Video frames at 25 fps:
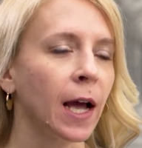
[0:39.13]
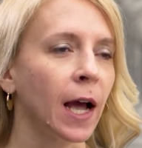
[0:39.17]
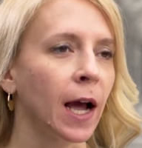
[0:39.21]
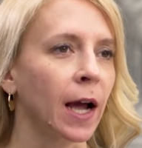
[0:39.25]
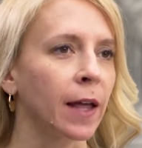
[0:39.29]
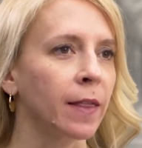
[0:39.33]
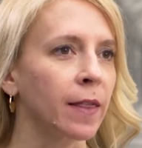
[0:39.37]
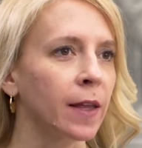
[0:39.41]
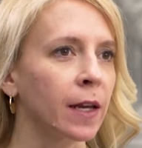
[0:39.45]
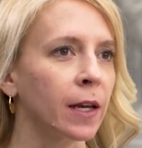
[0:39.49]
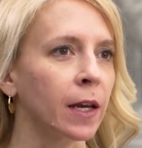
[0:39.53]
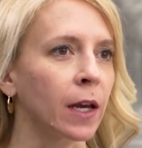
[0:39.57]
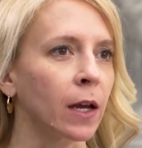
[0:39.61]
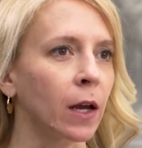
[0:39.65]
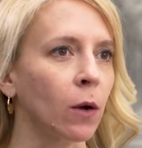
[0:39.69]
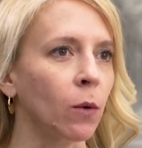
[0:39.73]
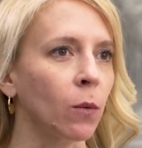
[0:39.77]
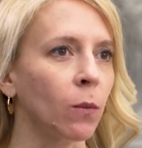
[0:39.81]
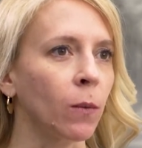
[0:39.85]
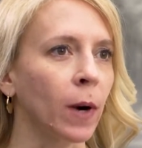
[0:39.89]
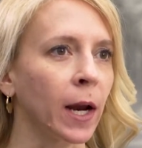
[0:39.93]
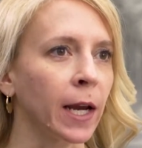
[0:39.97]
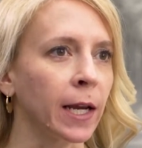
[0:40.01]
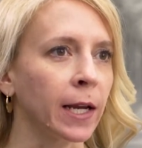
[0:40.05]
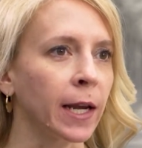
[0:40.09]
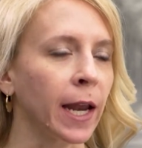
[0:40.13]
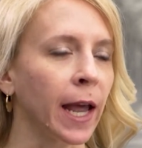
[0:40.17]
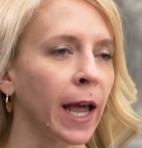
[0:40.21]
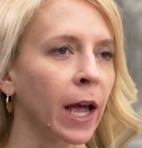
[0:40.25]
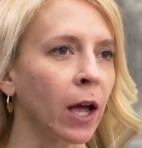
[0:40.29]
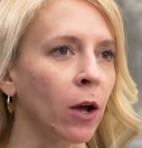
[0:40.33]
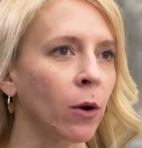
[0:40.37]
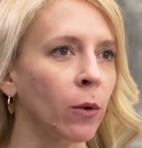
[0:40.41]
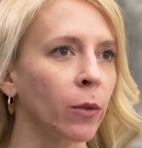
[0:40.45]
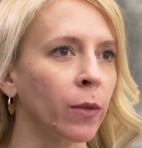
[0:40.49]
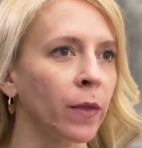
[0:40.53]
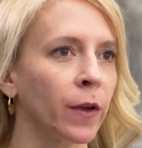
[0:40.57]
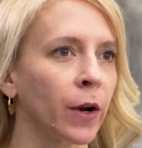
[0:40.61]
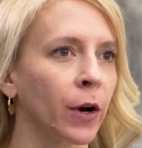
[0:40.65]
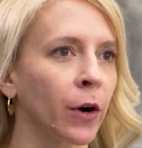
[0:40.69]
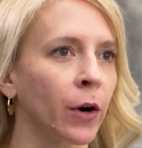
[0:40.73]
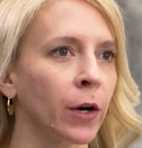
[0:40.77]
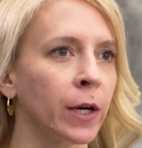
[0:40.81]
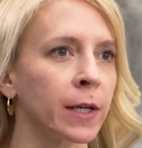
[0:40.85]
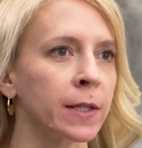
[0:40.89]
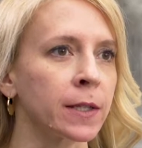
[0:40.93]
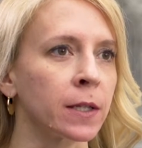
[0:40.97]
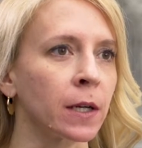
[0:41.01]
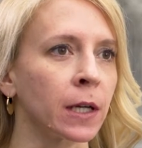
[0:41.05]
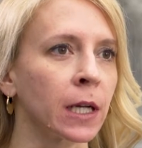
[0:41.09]
I think right now there
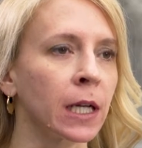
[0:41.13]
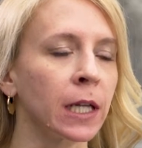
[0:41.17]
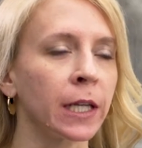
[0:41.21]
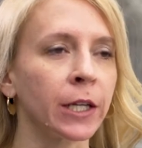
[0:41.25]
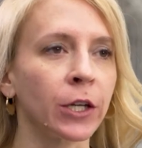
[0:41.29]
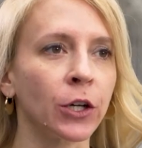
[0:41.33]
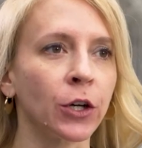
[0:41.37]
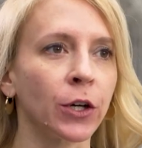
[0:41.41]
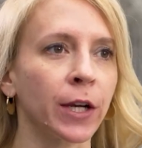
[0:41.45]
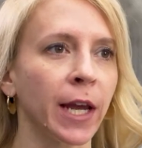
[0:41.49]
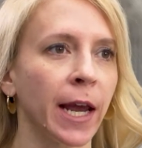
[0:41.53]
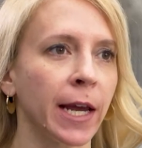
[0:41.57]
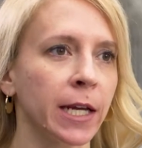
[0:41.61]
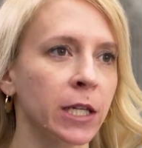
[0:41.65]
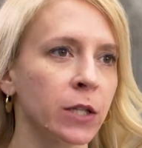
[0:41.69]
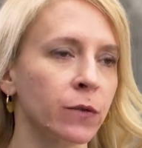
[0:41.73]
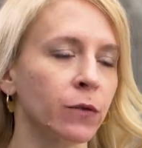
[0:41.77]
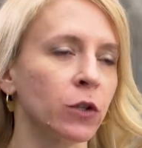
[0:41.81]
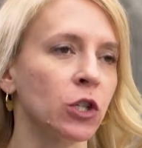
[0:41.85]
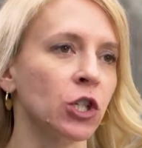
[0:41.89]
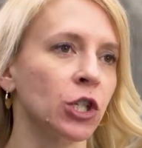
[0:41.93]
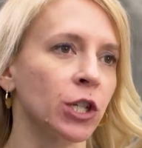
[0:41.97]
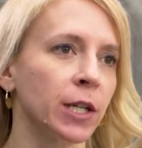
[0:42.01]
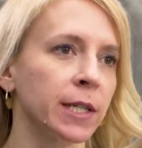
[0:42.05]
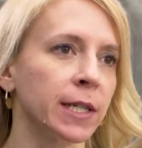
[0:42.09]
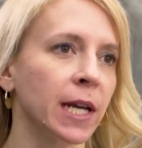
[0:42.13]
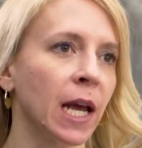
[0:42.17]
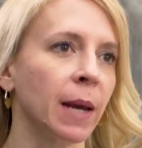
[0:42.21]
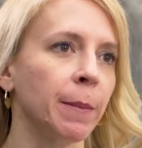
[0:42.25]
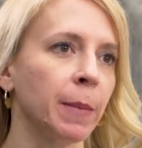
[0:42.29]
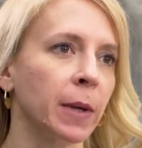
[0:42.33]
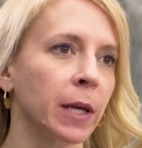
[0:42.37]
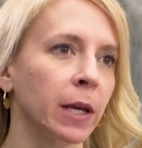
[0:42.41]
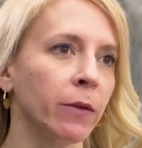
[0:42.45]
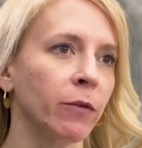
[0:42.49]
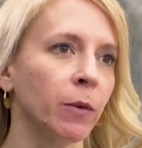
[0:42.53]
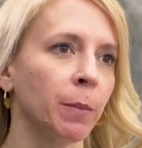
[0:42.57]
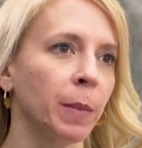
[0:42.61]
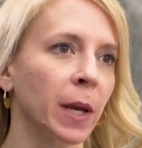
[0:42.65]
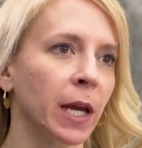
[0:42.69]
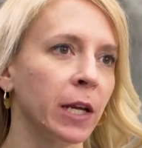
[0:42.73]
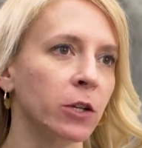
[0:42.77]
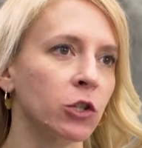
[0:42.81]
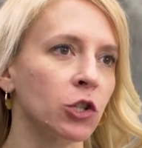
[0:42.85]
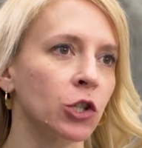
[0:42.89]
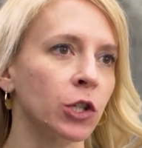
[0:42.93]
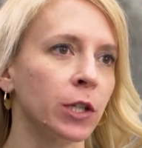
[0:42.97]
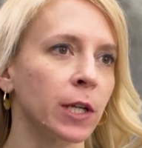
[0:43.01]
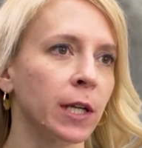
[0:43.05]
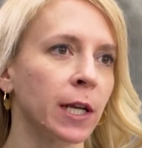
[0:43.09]
is a clear case for genotyping if a
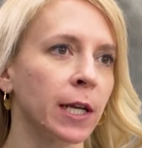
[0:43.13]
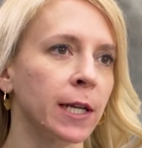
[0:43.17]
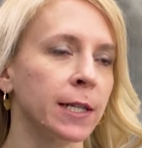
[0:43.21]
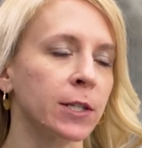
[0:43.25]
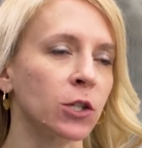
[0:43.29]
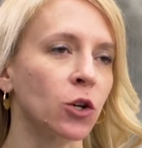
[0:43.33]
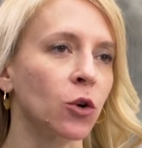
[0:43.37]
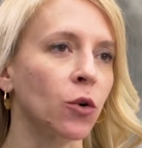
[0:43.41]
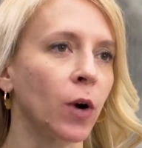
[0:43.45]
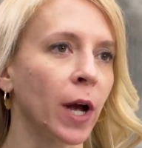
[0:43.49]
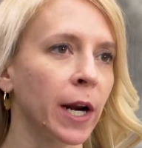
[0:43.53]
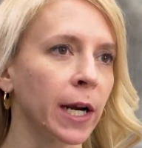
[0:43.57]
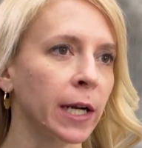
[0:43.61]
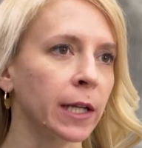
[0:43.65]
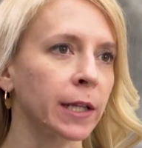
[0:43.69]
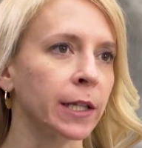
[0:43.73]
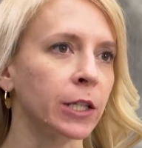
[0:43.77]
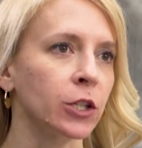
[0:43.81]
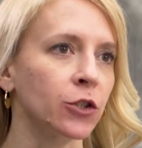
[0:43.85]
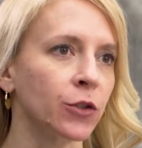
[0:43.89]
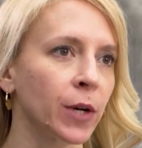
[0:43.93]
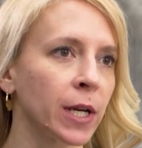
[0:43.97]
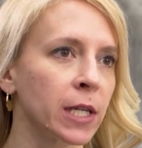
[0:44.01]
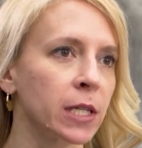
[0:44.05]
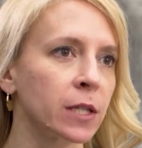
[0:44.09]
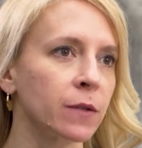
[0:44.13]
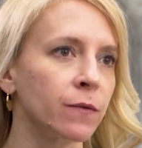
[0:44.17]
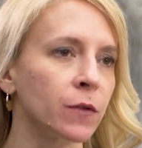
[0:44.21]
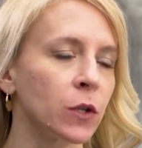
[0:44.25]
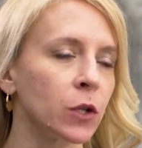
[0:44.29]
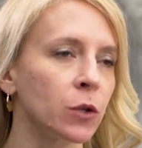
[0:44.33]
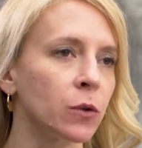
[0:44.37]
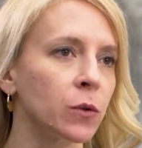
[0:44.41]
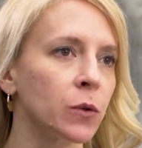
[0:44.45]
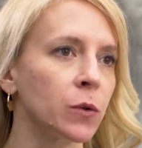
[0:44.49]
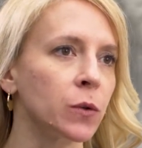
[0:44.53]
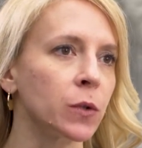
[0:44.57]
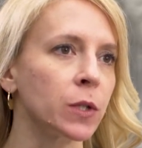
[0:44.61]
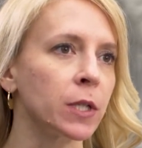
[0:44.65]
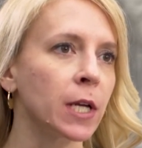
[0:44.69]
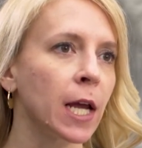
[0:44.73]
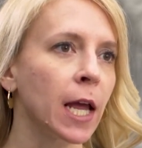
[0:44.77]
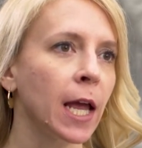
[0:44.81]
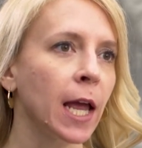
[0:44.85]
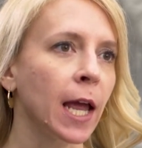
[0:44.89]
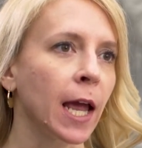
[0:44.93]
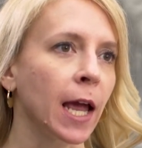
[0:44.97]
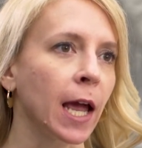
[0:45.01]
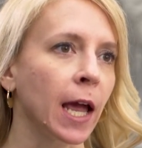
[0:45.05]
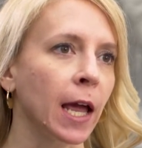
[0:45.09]
patient is chronically transfused
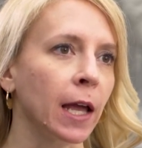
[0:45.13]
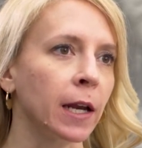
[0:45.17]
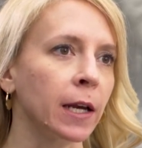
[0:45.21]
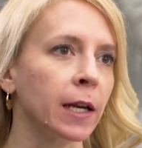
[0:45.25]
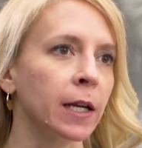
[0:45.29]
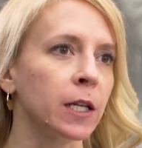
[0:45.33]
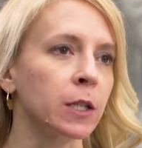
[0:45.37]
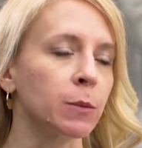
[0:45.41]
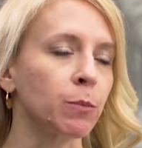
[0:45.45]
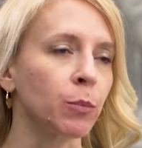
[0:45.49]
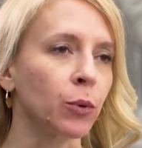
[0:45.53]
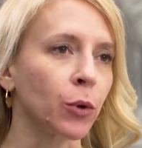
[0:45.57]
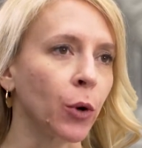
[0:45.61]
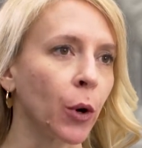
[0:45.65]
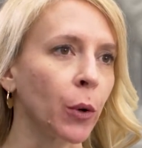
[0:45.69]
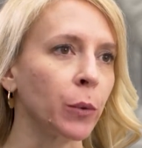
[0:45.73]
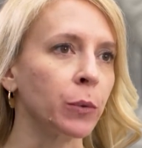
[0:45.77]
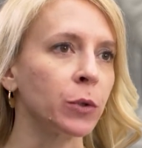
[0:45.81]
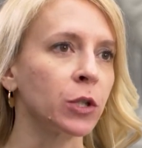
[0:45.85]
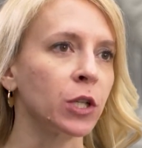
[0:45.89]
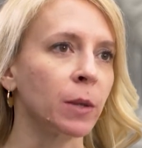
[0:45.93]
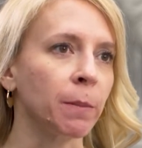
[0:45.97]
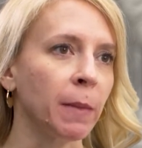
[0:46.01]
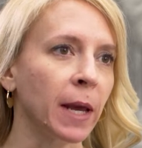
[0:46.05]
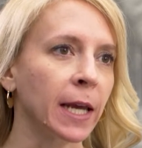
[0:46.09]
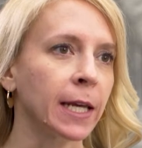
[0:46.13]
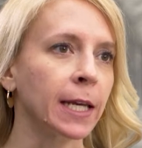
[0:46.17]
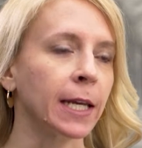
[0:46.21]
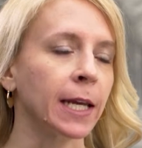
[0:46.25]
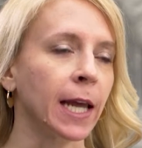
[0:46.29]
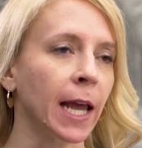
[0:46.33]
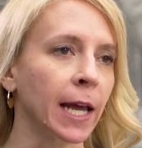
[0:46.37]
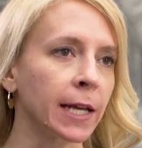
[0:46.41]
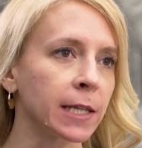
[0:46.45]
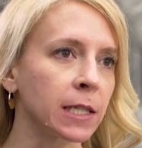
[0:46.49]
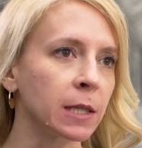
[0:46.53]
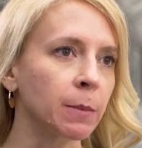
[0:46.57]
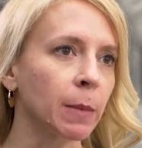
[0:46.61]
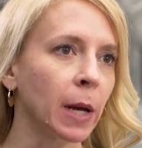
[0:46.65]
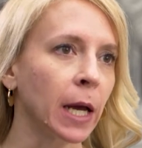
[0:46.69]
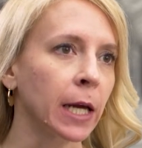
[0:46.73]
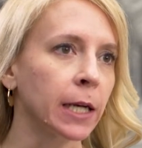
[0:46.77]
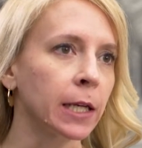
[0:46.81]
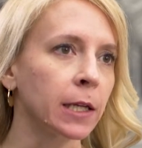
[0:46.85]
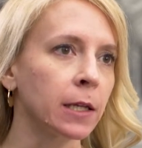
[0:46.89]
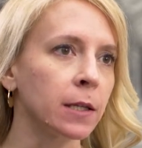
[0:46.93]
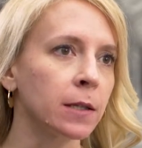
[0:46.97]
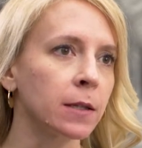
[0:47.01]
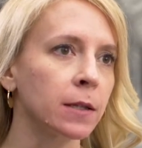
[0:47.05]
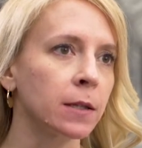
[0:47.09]
and is prone to making
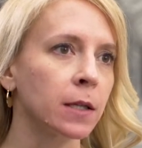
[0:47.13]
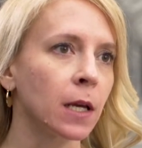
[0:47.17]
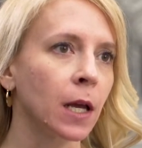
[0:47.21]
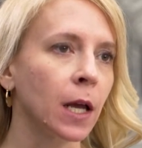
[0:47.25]
antibodies.